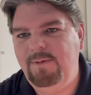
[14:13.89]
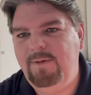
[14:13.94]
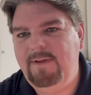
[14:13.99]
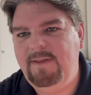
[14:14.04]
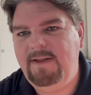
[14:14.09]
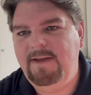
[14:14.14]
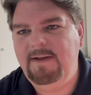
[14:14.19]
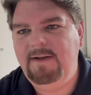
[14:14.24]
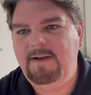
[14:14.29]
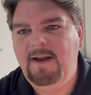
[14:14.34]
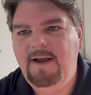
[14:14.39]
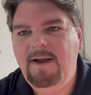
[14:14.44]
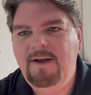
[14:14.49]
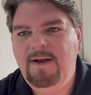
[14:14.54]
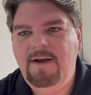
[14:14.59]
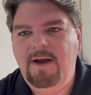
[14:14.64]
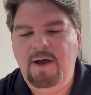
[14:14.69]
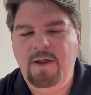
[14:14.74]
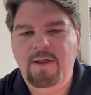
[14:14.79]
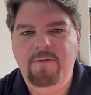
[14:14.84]
and then
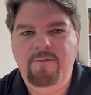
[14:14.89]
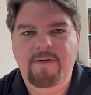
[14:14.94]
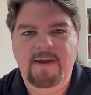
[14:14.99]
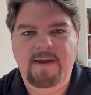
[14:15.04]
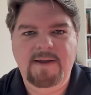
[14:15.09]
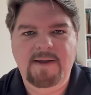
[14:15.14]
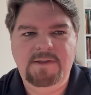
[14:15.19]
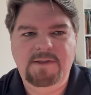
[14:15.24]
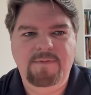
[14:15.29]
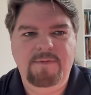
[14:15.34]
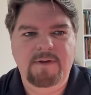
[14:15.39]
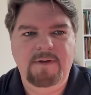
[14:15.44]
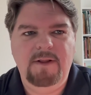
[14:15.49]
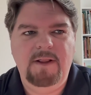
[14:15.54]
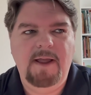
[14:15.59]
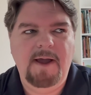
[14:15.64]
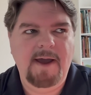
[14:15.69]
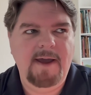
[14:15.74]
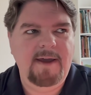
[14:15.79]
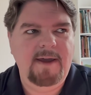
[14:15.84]
other fans feel
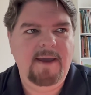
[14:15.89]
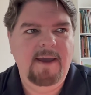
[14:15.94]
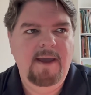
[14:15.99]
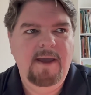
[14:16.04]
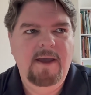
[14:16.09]
like,